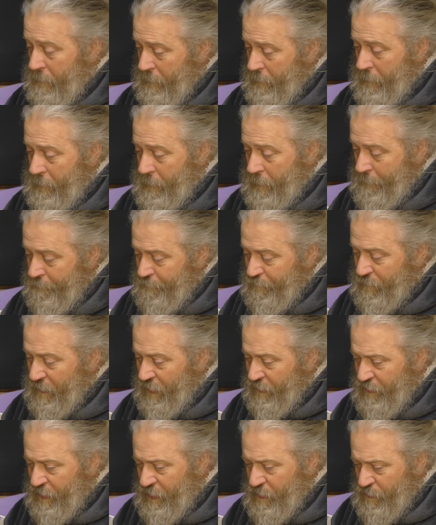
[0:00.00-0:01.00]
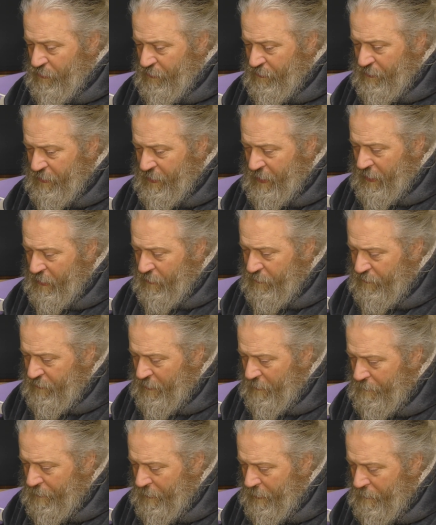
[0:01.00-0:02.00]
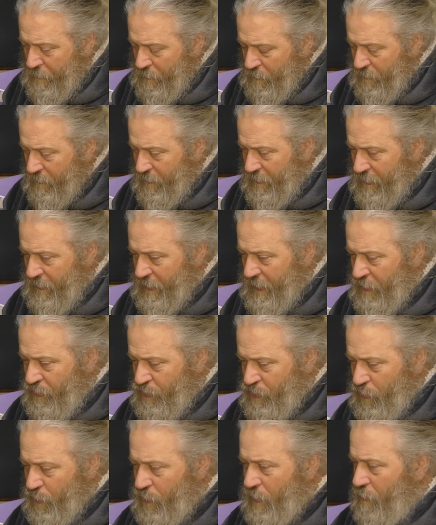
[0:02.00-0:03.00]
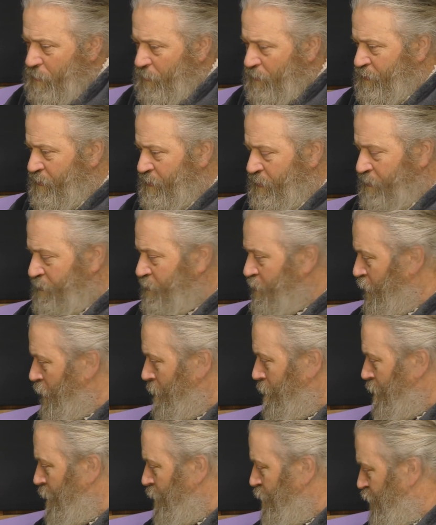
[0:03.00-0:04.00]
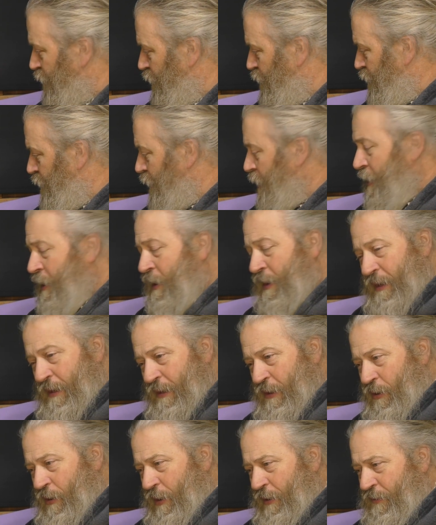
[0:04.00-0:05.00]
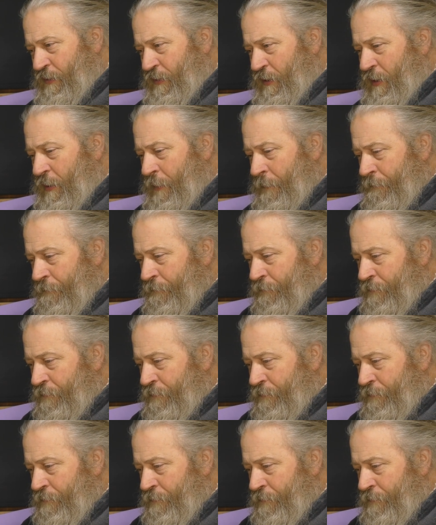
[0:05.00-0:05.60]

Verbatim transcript: Um, it's interesting how some people enjoy watching this kind of process and like the